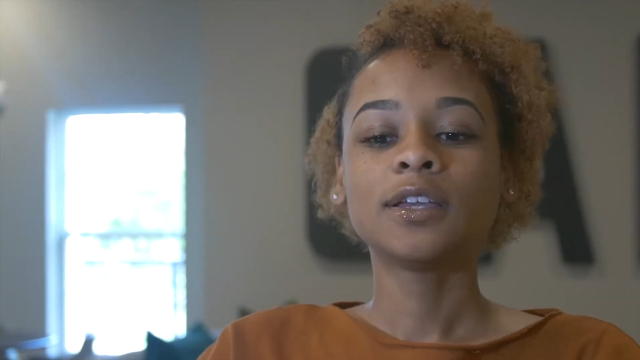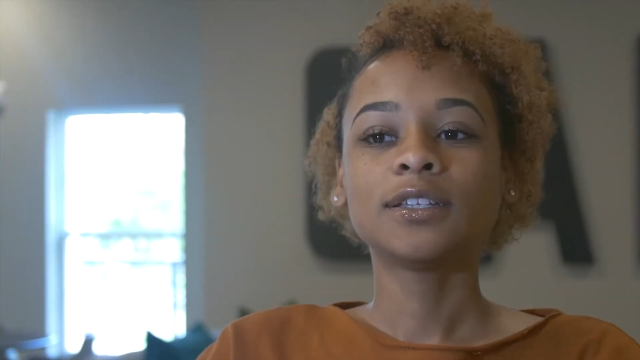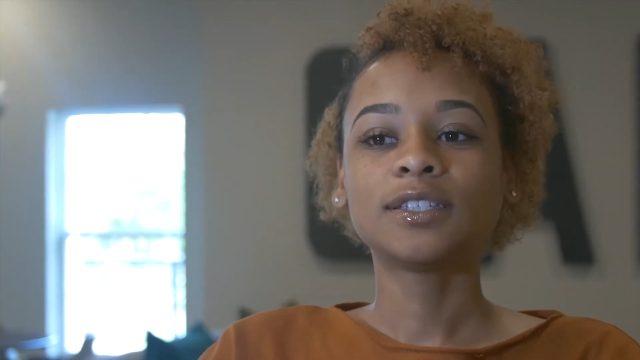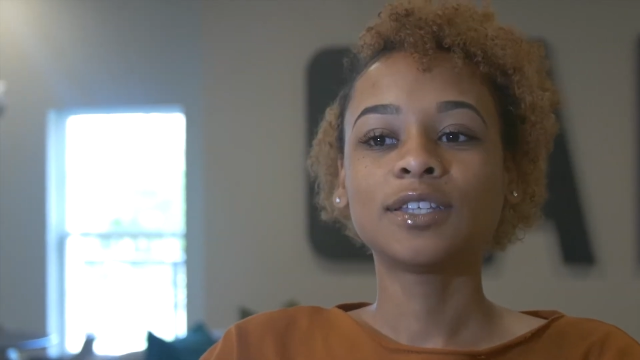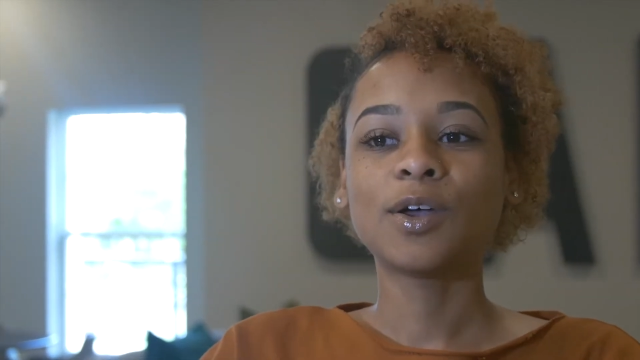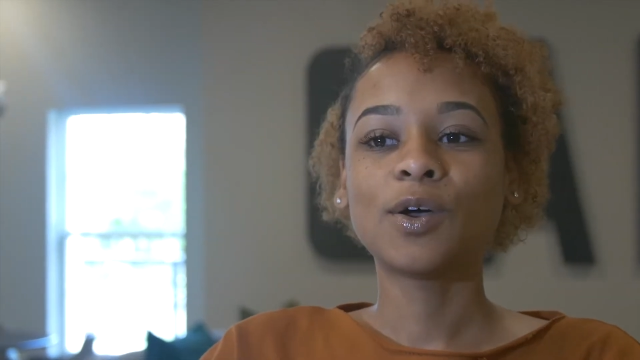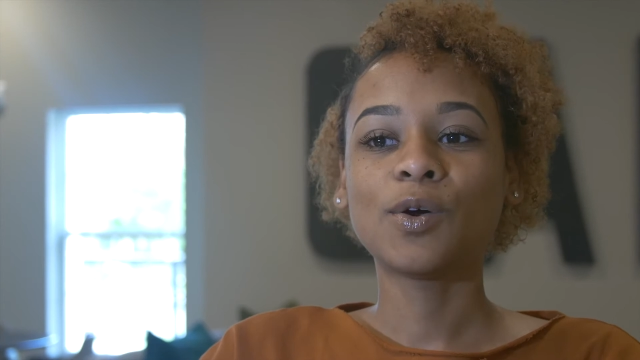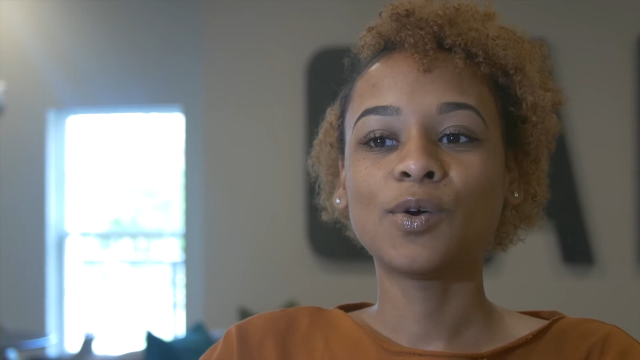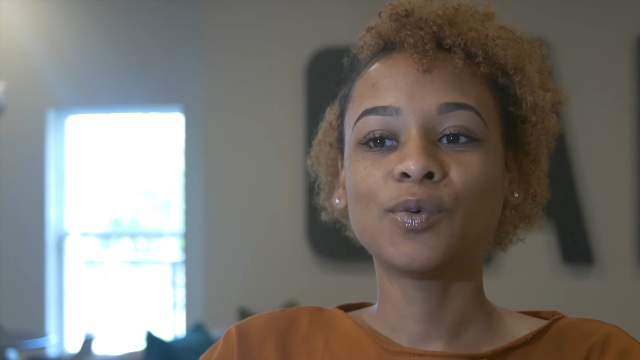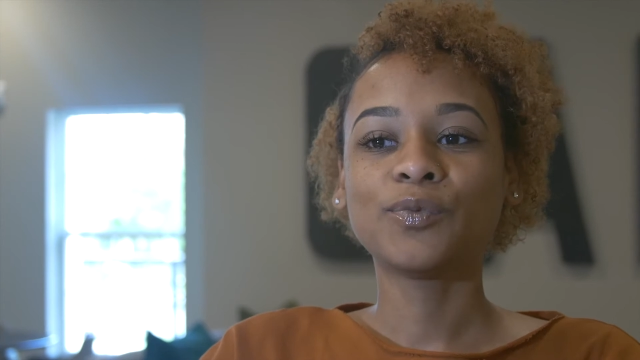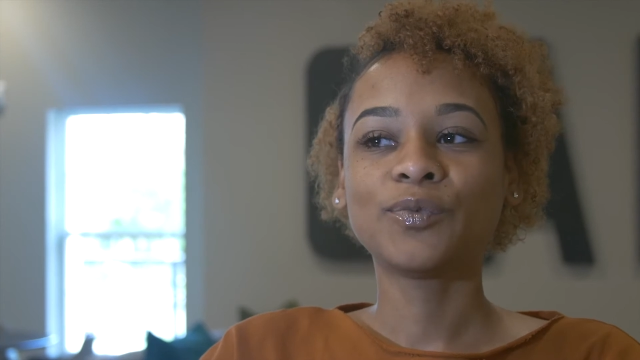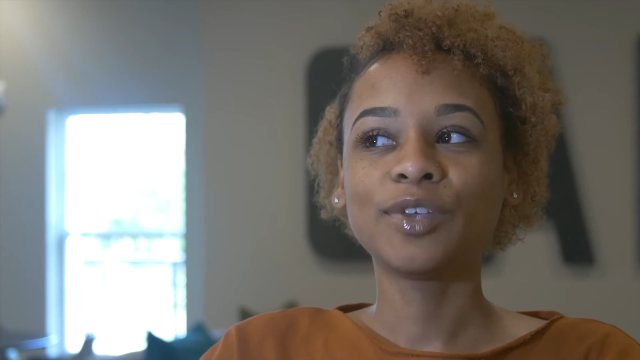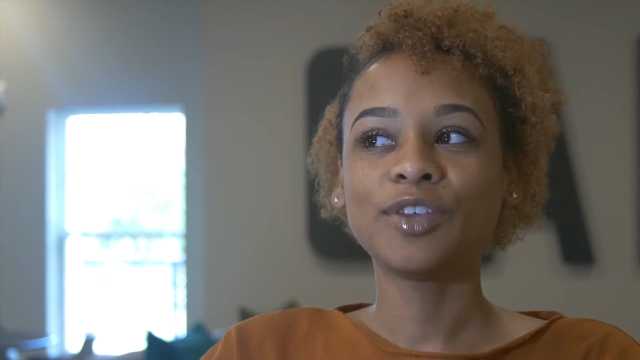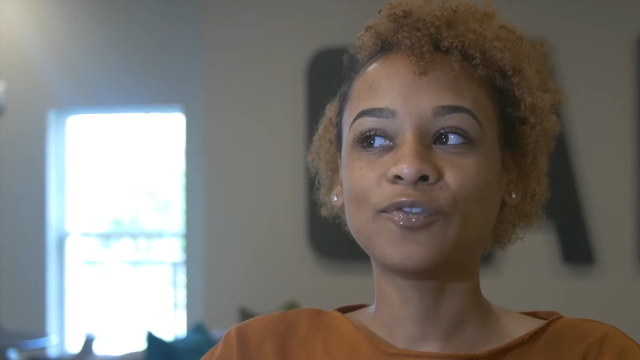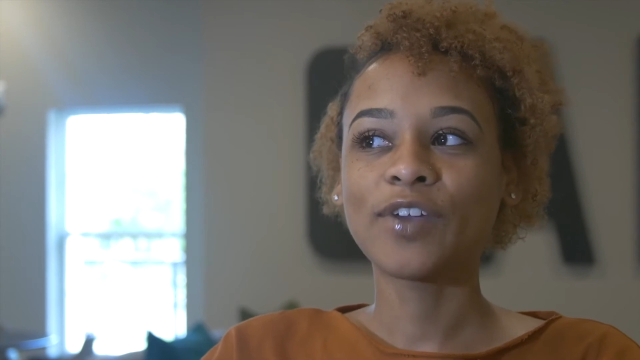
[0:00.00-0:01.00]
So
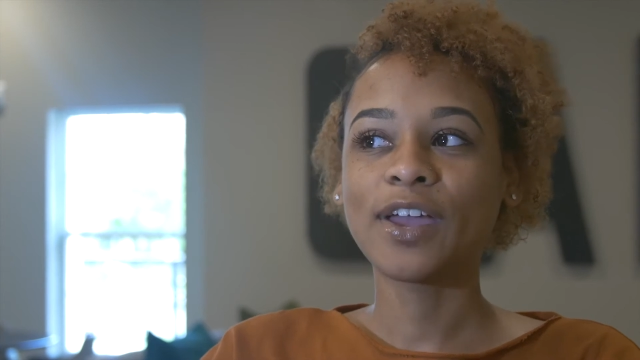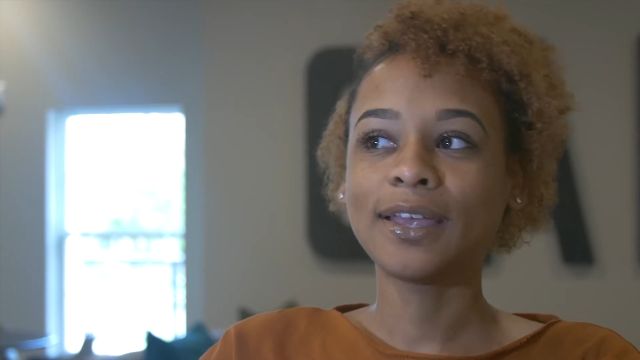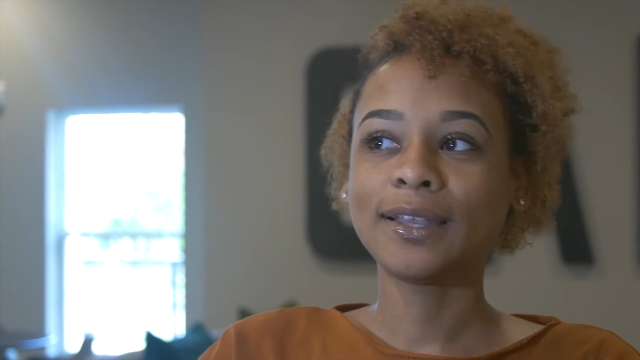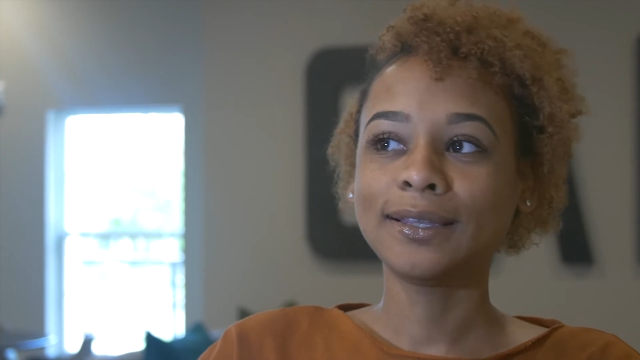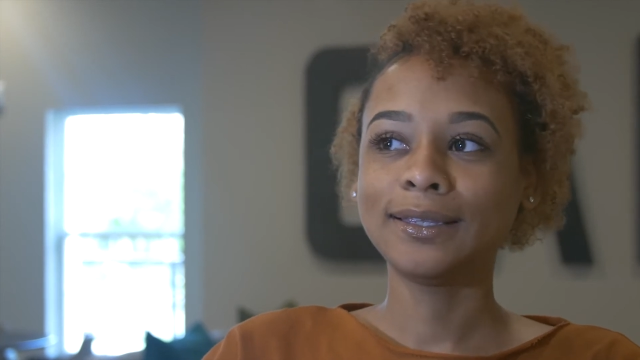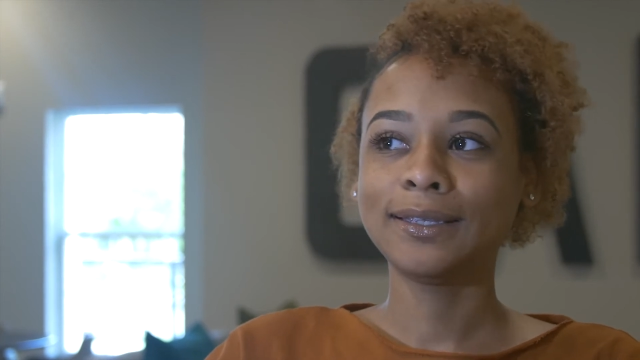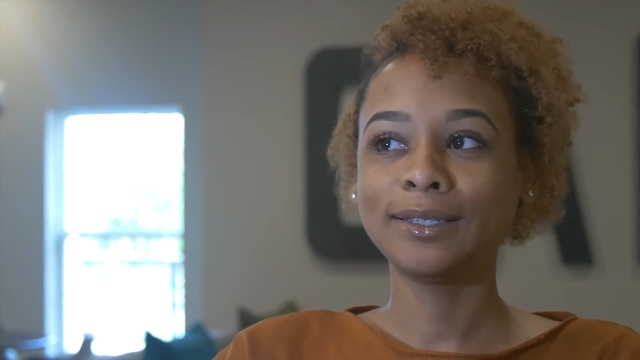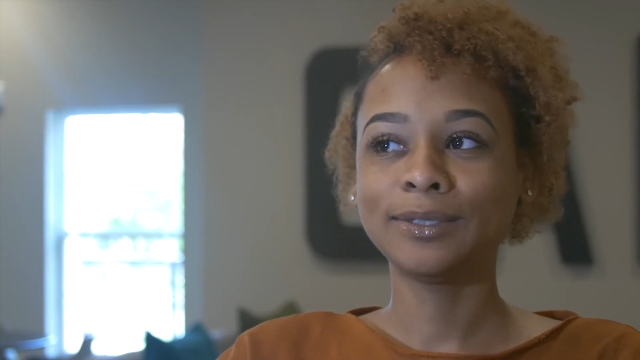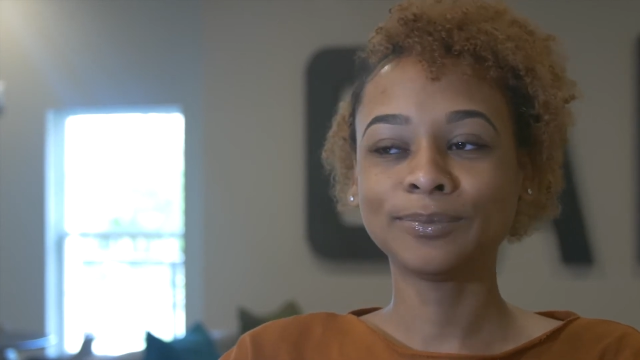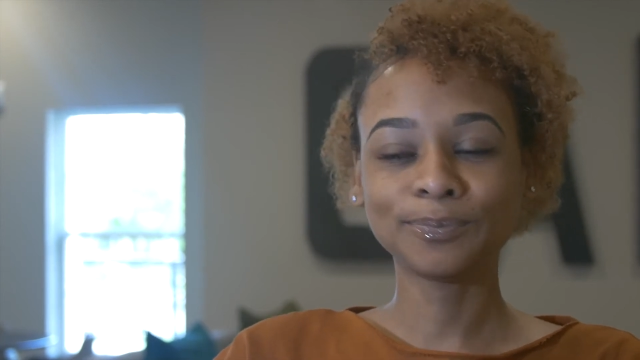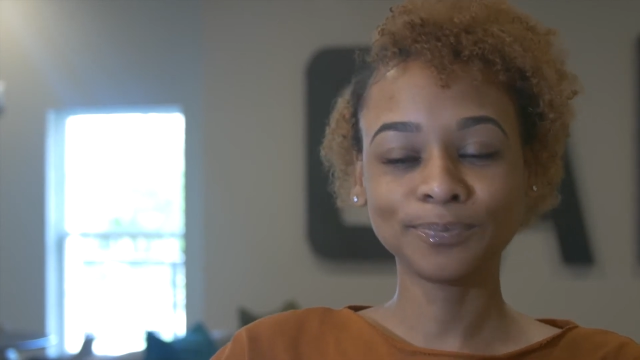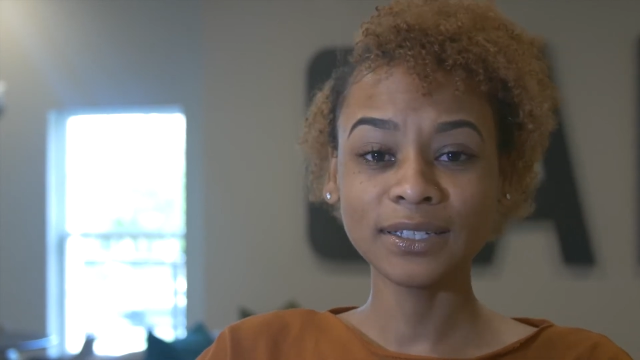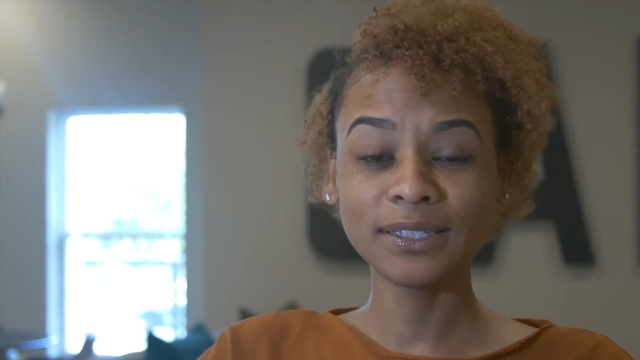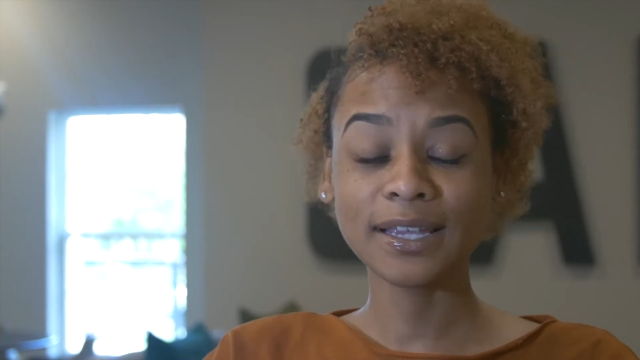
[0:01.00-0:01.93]
he finally